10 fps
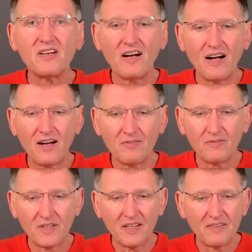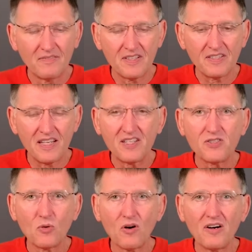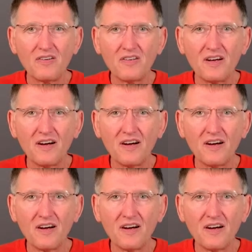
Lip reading: eSword